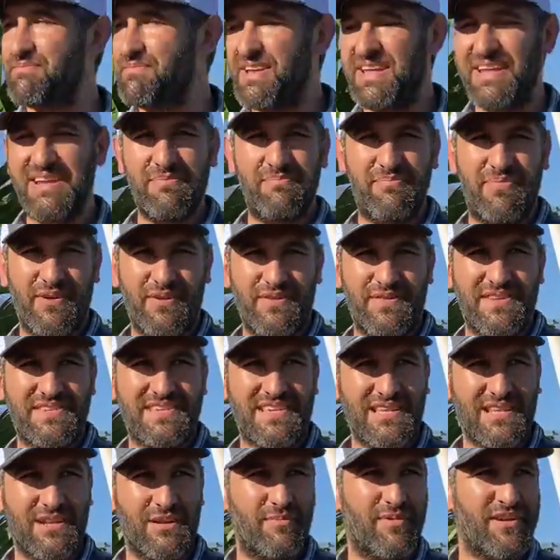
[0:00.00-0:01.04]
need to build this
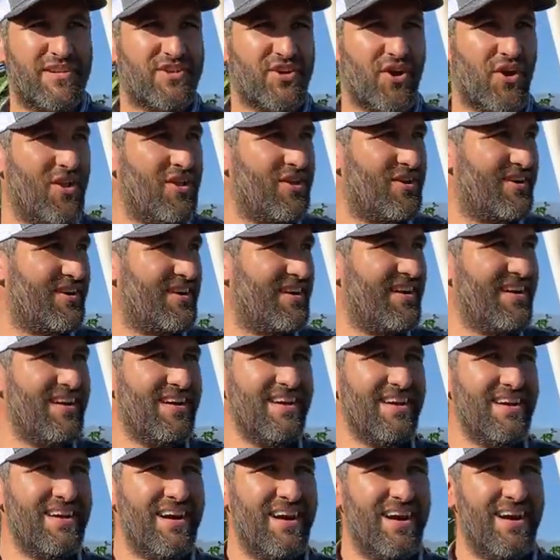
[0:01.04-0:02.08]
a little bit taller
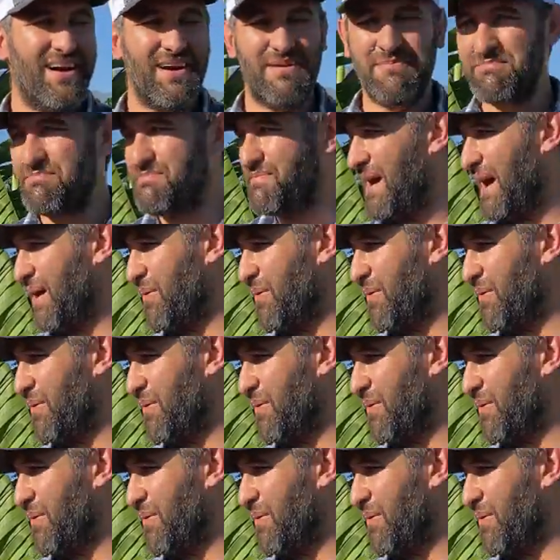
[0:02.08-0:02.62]
um, I